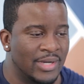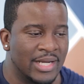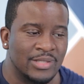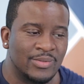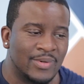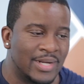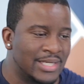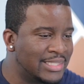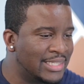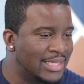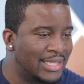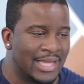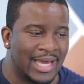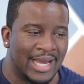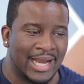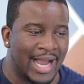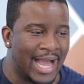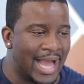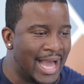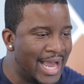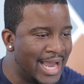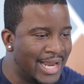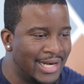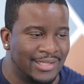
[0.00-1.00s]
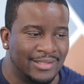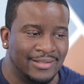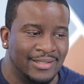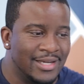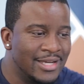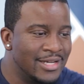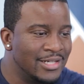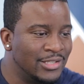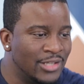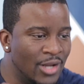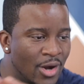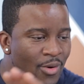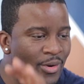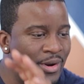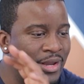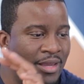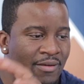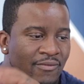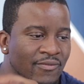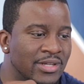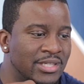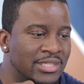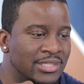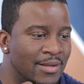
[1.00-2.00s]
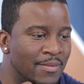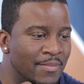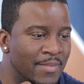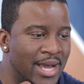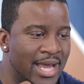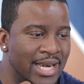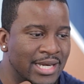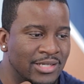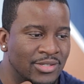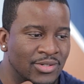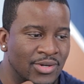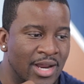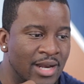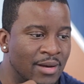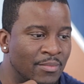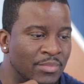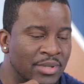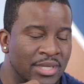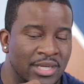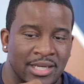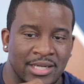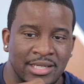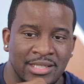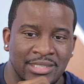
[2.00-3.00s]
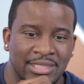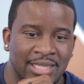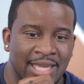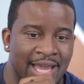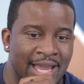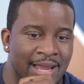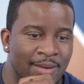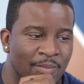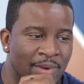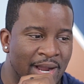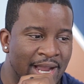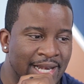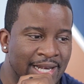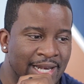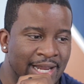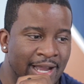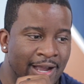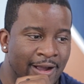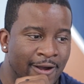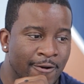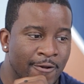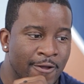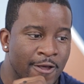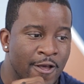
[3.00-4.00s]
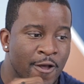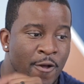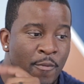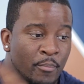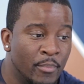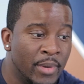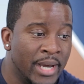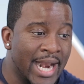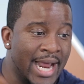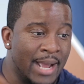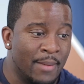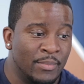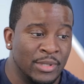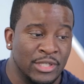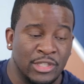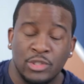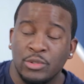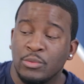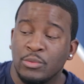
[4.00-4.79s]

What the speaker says: That's why I say, like, I don't envy somebody trying to be in this game right now. But